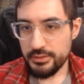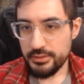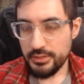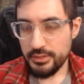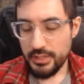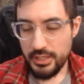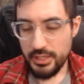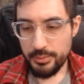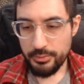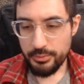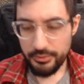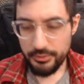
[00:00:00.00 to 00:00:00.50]

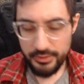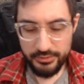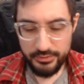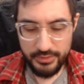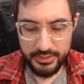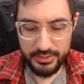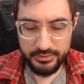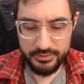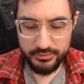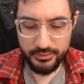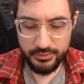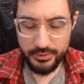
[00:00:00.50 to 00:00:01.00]
I believe
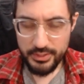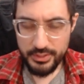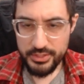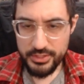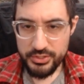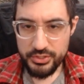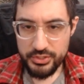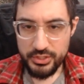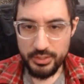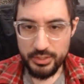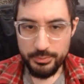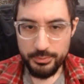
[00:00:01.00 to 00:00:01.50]
that's very
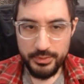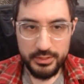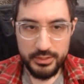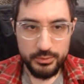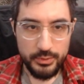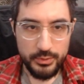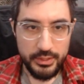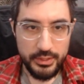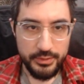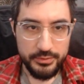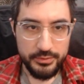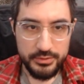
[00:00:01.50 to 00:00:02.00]
cheap. That's
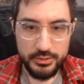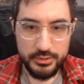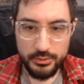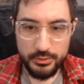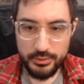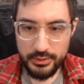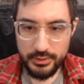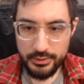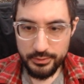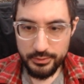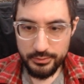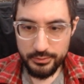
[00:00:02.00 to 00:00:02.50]
why I was
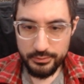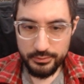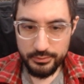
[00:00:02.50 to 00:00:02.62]
doing it.